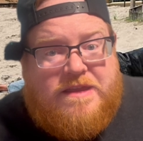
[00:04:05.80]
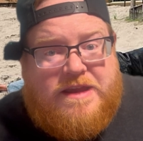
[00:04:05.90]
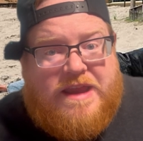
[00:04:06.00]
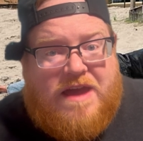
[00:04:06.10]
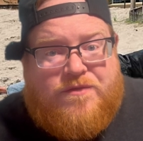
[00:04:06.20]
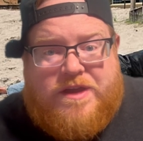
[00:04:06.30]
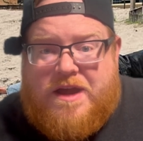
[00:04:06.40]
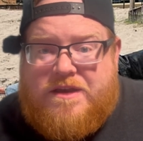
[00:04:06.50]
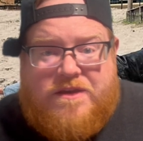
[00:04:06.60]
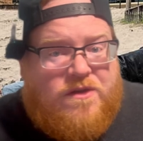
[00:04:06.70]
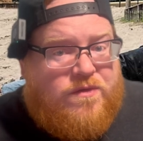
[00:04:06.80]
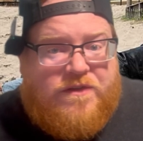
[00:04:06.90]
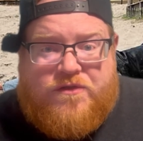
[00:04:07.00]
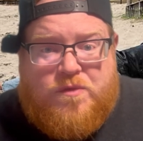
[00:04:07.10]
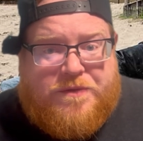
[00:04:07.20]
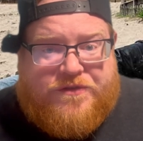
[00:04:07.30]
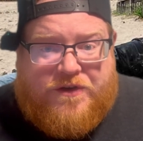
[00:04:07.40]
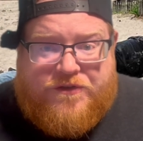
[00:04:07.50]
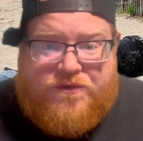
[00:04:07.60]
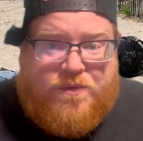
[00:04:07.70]
leaned heavily on using
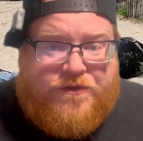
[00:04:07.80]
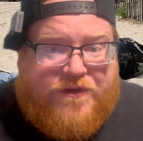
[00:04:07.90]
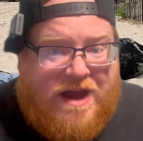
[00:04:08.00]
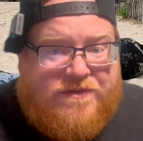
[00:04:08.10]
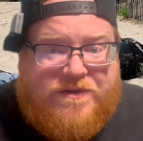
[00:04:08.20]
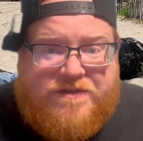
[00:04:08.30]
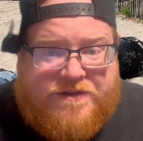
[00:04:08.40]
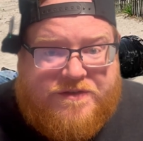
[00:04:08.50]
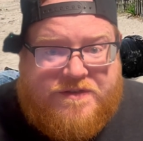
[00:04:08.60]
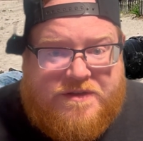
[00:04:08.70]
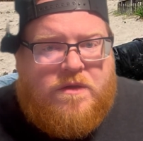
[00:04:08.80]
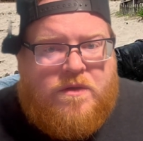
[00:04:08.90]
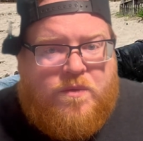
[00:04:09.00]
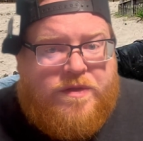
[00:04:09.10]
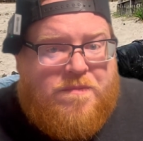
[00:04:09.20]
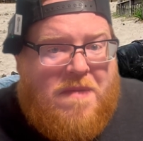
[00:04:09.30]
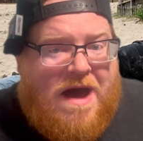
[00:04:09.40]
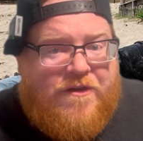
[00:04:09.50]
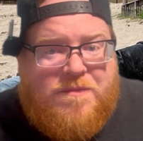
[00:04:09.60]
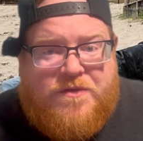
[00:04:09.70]
superstars to attract visitors, with
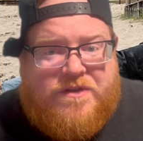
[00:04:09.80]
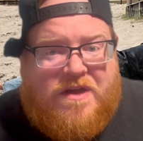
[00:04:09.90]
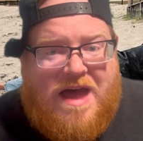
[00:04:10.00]
modern musical